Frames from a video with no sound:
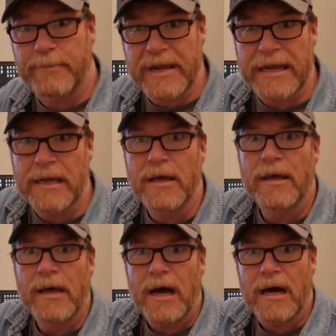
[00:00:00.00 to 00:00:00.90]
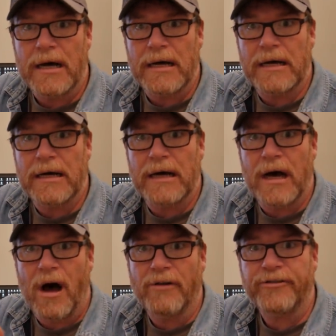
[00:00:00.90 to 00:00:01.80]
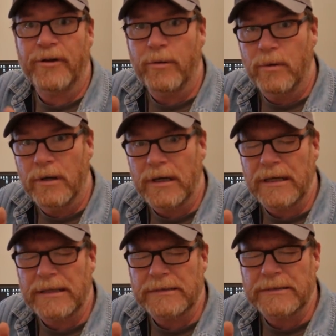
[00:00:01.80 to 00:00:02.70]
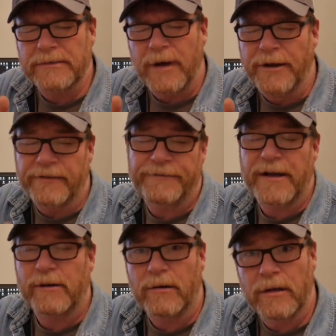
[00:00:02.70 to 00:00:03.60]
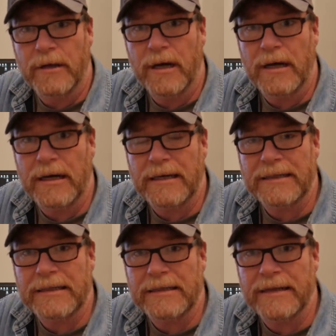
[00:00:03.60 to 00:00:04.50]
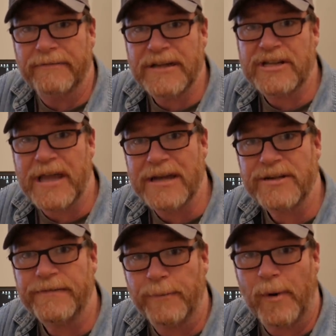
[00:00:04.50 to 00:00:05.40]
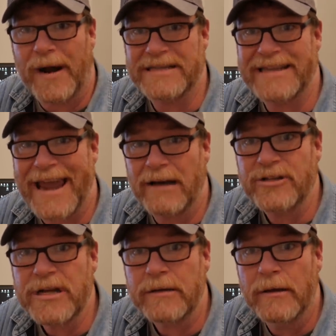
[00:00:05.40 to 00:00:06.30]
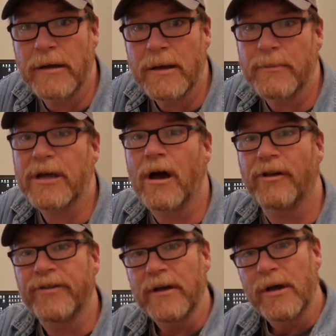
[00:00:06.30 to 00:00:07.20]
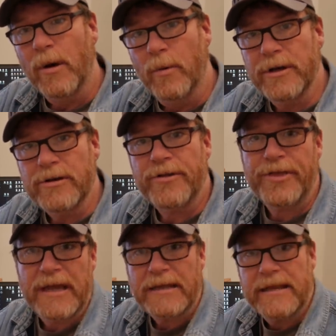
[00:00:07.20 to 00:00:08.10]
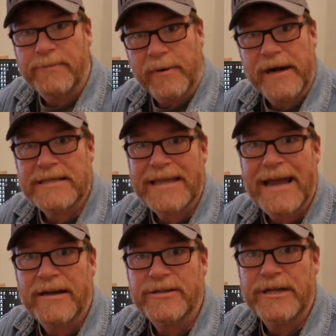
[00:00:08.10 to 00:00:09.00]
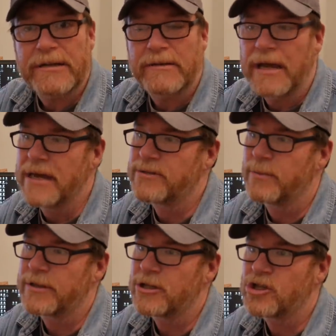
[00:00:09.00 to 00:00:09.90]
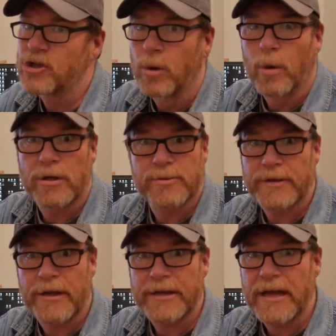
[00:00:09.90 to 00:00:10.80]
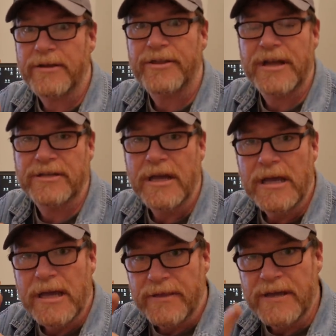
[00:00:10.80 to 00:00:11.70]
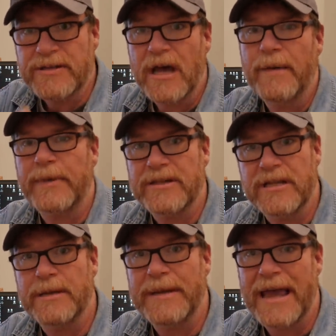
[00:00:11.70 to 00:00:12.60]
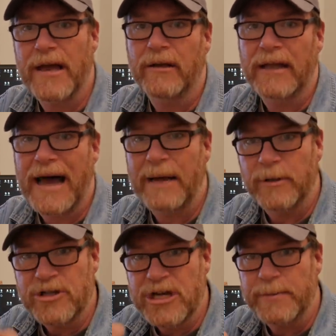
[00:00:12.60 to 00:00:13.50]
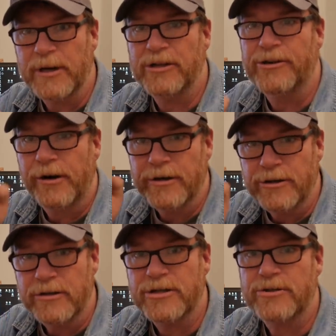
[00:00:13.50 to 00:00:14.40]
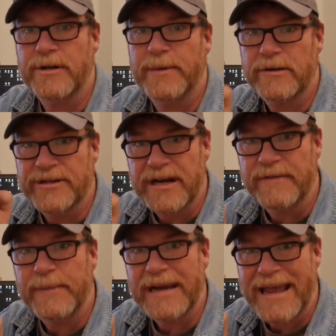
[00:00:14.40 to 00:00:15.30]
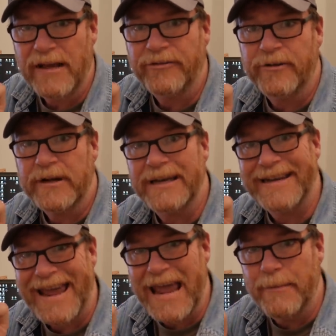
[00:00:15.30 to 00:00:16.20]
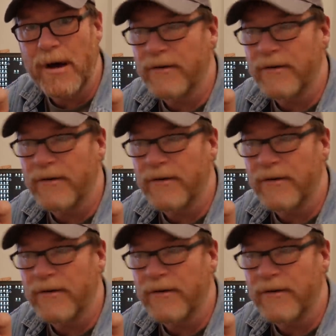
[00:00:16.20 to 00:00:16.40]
be also under federal investigation for price gouging. Because wouldn't you think that the price gouging, as with the stores, with all the other things, these companies need to be held liable? Cheaper than dirt, your distributors and everybody else you're getting ammo